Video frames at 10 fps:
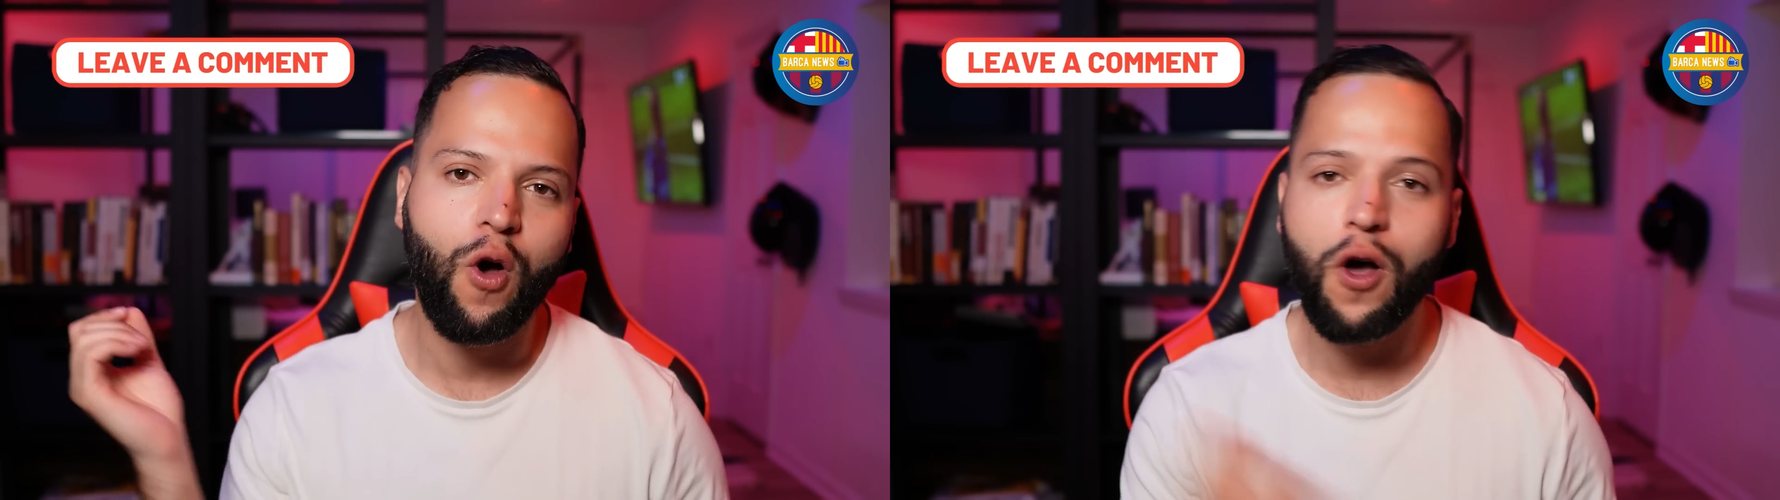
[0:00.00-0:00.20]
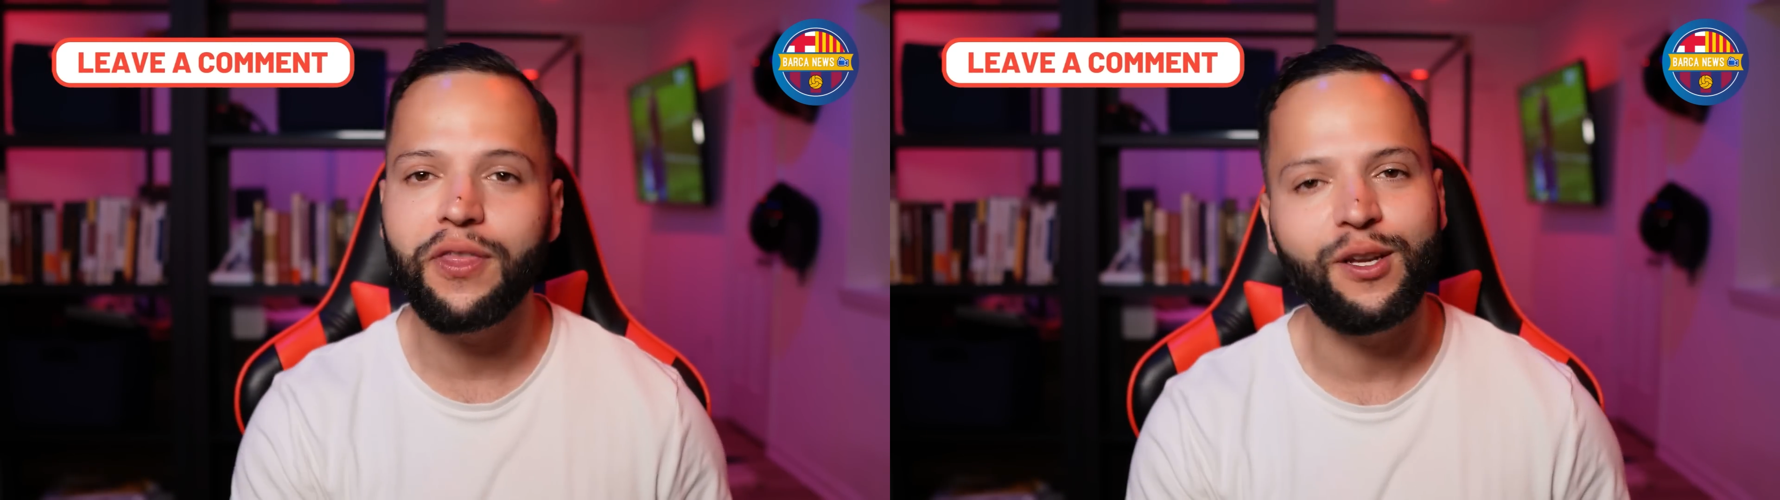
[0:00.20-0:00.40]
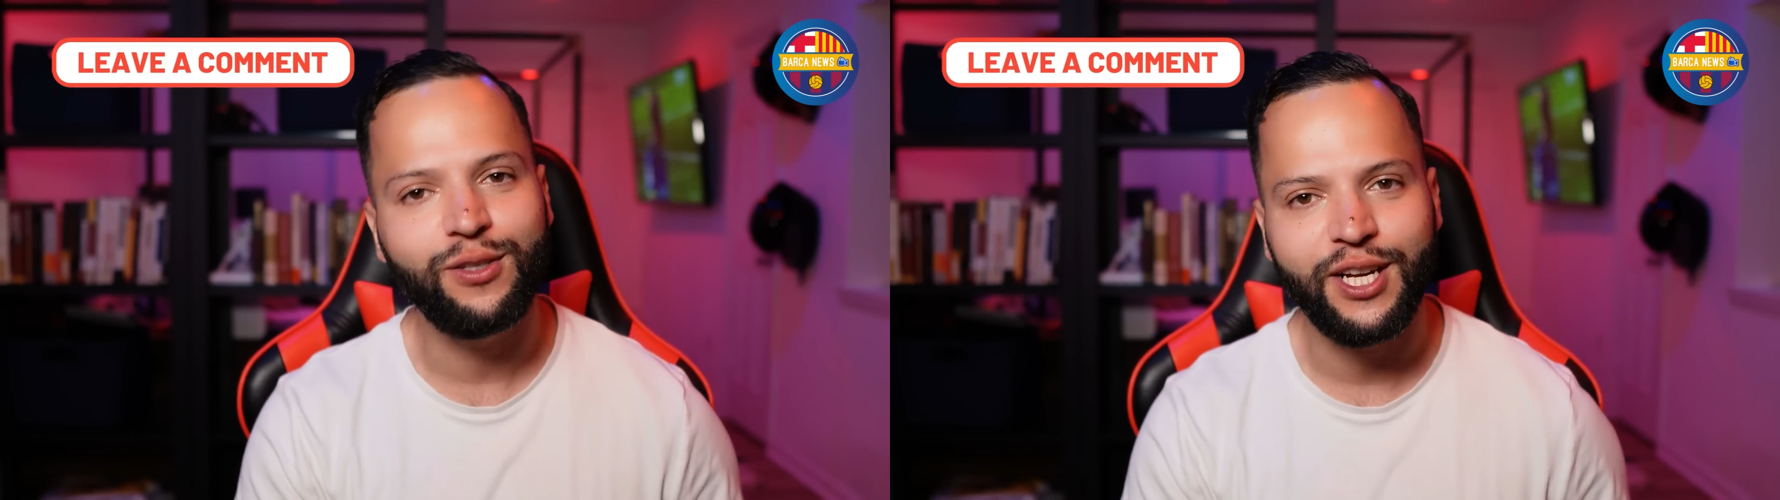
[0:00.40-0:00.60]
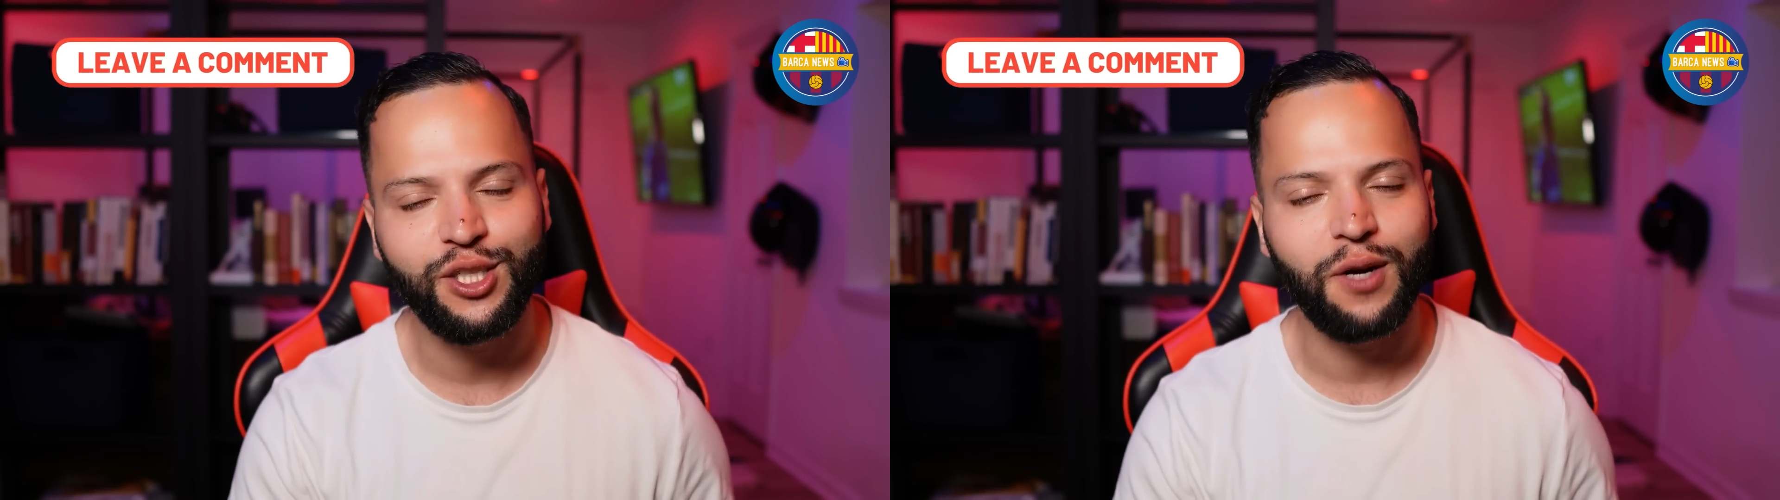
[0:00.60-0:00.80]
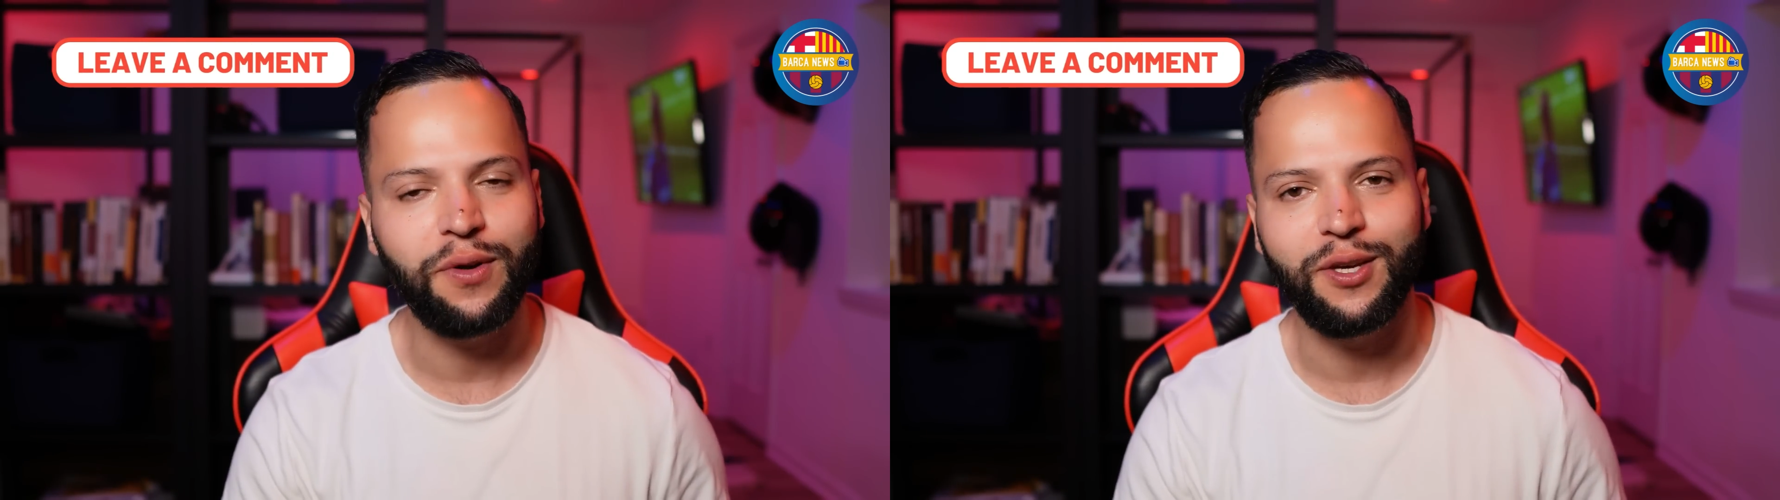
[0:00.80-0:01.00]
all the news that I
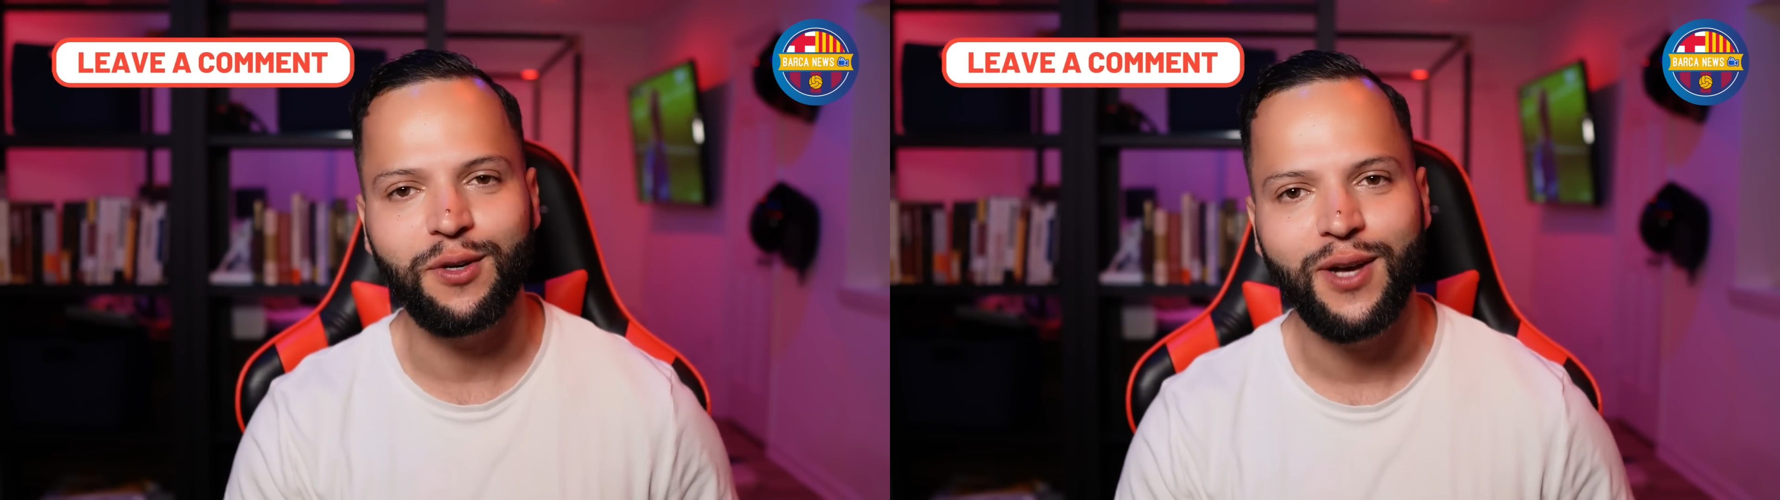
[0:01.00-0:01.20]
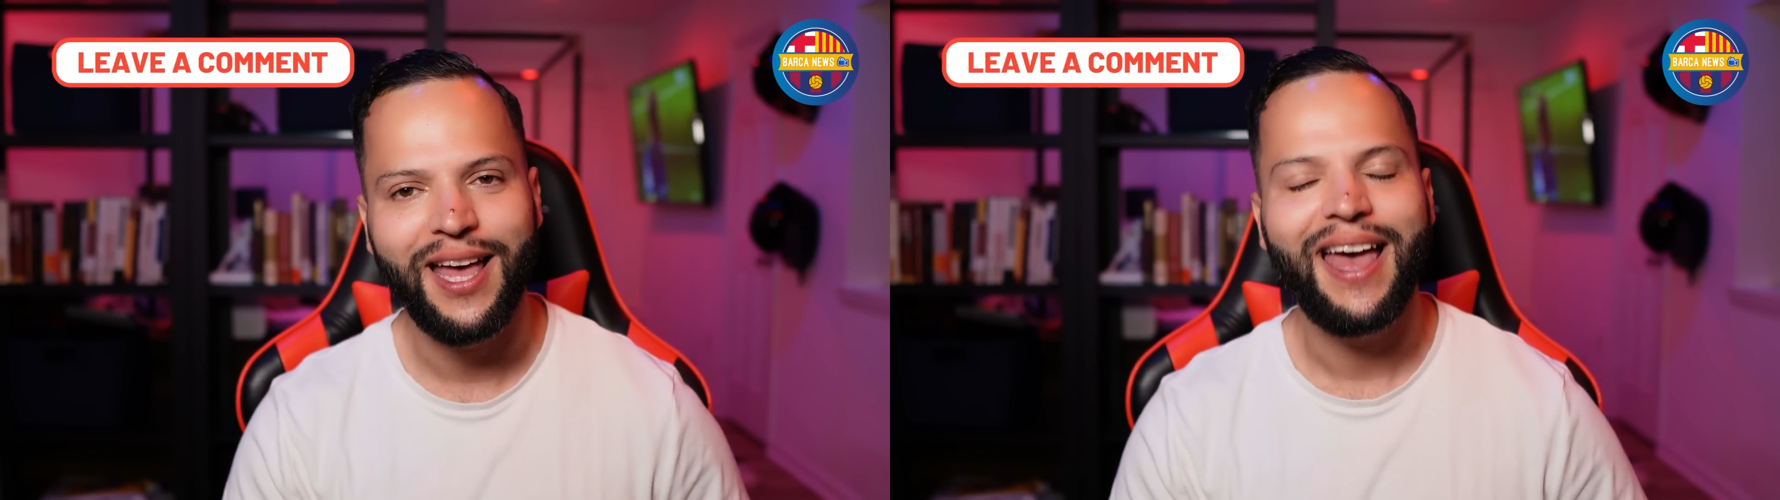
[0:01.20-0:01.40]
share with you.